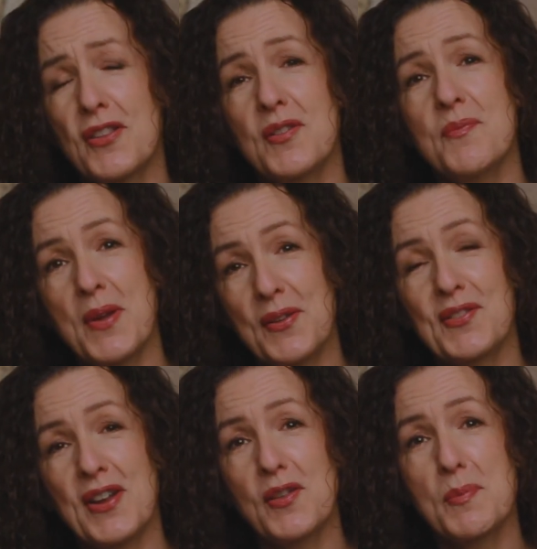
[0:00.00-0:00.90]
than
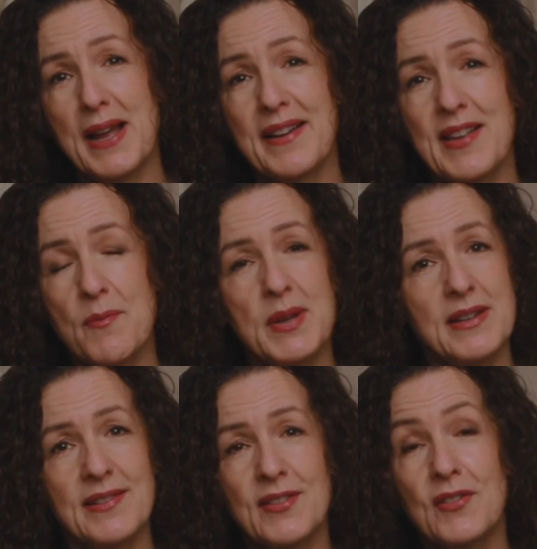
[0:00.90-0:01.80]
most other black sand
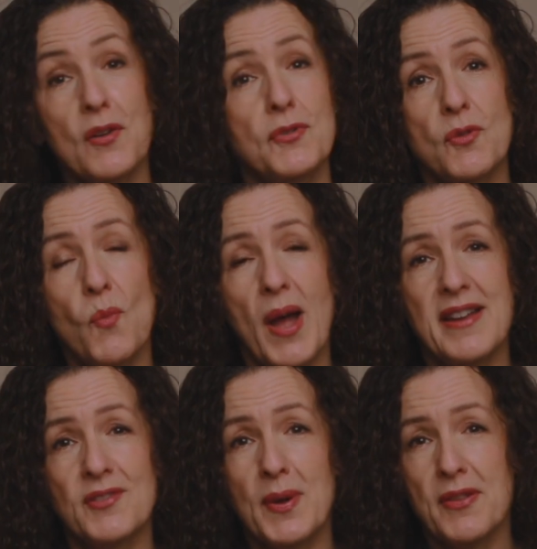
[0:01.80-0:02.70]
beaches because it's often
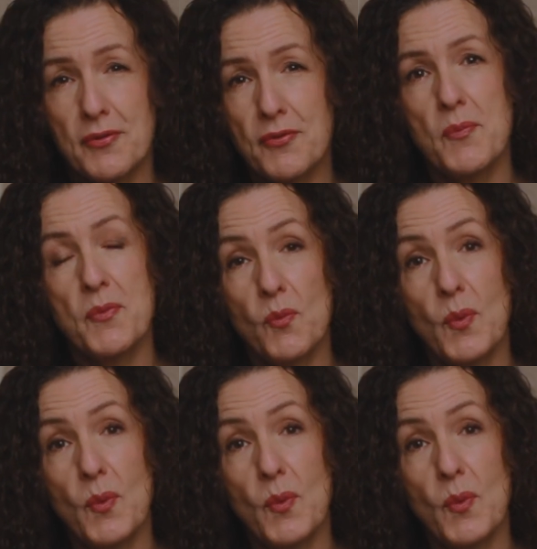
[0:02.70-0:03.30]
wet, whether from the